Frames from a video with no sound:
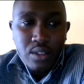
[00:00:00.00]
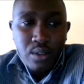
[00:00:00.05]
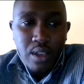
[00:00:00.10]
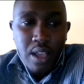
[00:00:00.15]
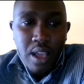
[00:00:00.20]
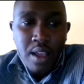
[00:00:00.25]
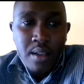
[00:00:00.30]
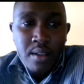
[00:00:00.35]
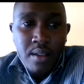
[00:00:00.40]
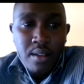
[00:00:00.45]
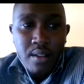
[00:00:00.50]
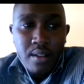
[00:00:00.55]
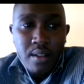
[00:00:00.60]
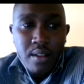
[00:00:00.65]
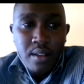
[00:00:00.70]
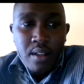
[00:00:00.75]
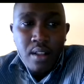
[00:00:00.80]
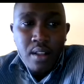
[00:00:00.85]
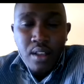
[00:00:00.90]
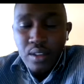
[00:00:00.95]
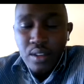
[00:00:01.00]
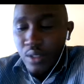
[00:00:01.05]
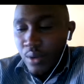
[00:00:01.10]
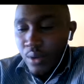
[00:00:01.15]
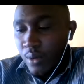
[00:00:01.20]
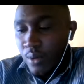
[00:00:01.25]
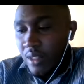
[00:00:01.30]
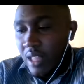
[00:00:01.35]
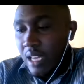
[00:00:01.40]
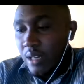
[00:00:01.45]
Okay,
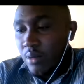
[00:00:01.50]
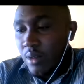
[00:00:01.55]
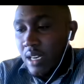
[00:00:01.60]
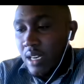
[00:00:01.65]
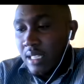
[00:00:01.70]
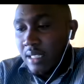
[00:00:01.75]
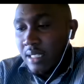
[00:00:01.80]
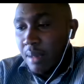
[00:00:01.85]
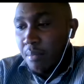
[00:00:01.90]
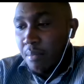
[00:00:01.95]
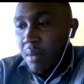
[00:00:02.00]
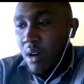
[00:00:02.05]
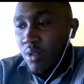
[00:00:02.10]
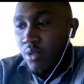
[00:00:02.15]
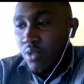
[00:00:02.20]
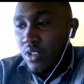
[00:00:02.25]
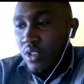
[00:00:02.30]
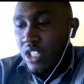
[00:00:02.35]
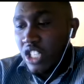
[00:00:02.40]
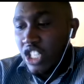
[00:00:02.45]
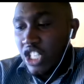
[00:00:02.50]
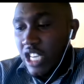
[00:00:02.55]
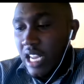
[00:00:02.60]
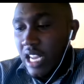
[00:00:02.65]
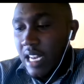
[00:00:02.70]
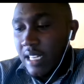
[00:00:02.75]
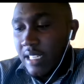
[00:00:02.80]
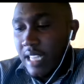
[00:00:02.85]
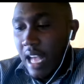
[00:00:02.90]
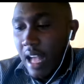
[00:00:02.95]
so that one is about
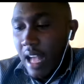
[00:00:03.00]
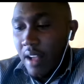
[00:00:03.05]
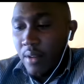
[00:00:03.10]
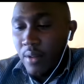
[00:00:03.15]
shelter.